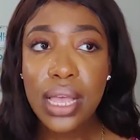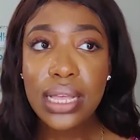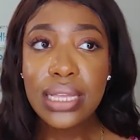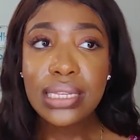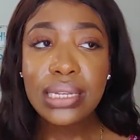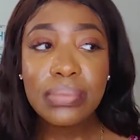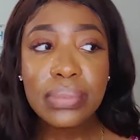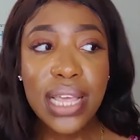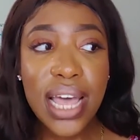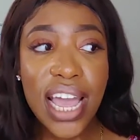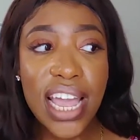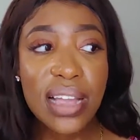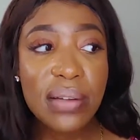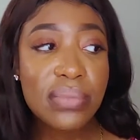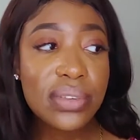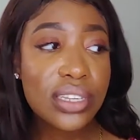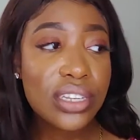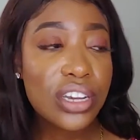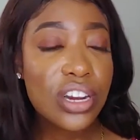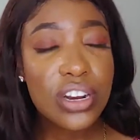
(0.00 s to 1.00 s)

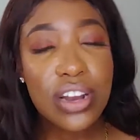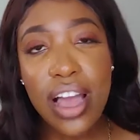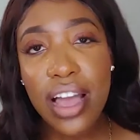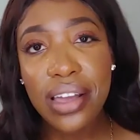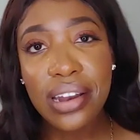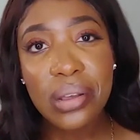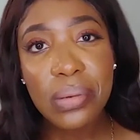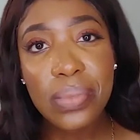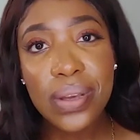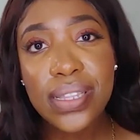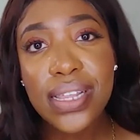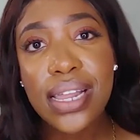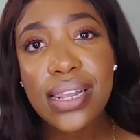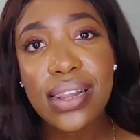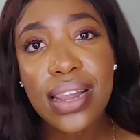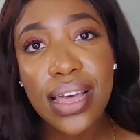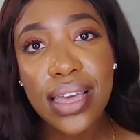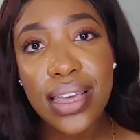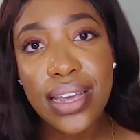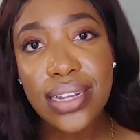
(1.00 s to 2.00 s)
Sometimes you're not going to be that
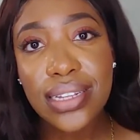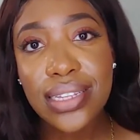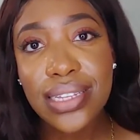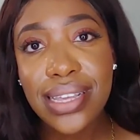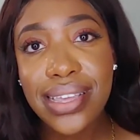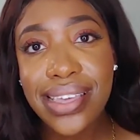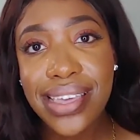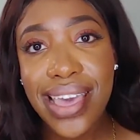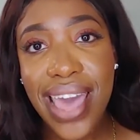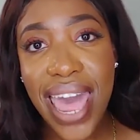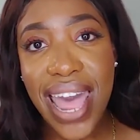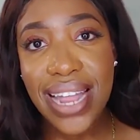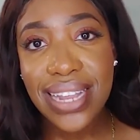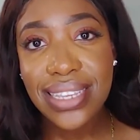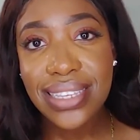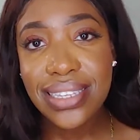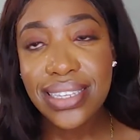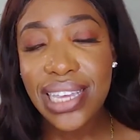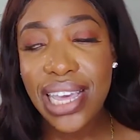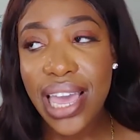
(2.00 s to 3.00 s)
lucky to
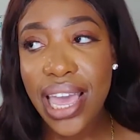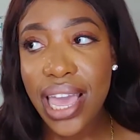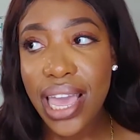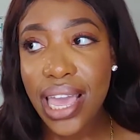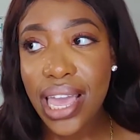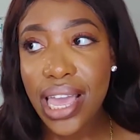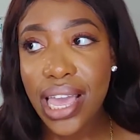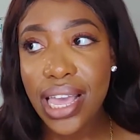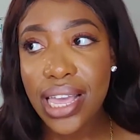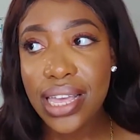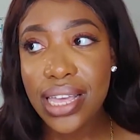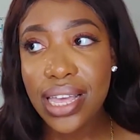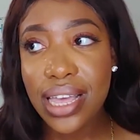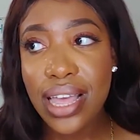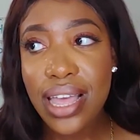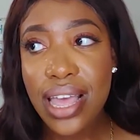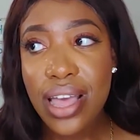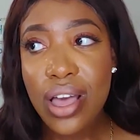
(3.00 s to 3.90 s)
get a